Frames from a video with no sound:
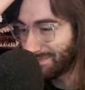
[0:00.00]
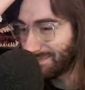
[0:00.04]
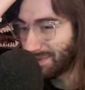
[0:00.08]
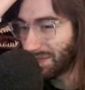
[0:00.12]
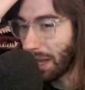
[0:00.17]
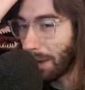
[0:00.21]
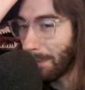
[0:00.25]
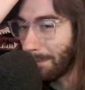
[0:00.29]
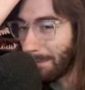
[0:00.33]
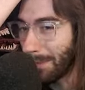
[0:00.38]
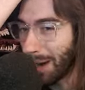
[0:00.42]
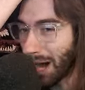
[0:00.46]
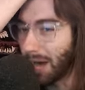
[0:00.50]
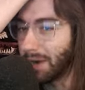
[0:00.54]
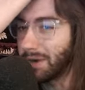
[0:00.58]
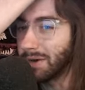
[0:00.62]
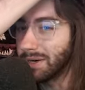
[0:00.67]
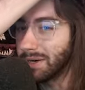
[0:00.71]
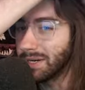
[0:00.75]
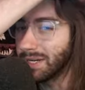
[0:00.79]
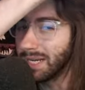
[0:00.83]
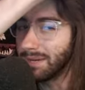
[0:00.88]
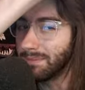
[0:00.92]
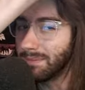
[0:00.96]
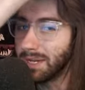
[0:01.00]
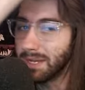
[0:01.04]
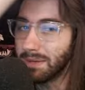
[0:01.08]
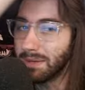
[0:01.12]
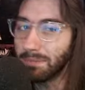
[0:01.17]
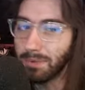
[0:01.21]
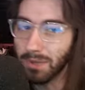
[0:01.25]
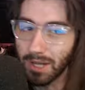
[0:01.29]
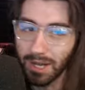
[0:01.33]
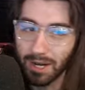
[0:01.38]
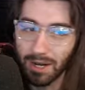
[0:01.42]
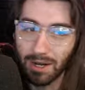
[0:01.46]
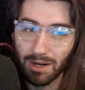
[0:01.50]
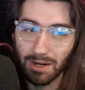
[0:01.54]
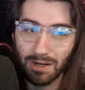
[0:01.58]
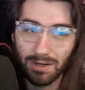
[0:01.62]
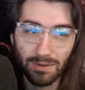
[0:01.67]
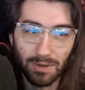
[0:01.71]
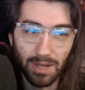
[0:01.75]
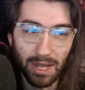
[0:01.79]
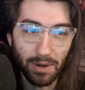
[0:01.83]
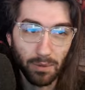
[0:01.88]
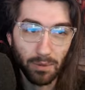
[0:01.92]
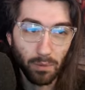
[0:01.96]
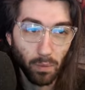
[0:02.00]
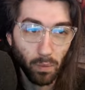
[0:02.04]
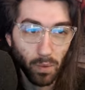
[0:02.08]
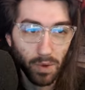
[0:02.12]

the modern DBD player like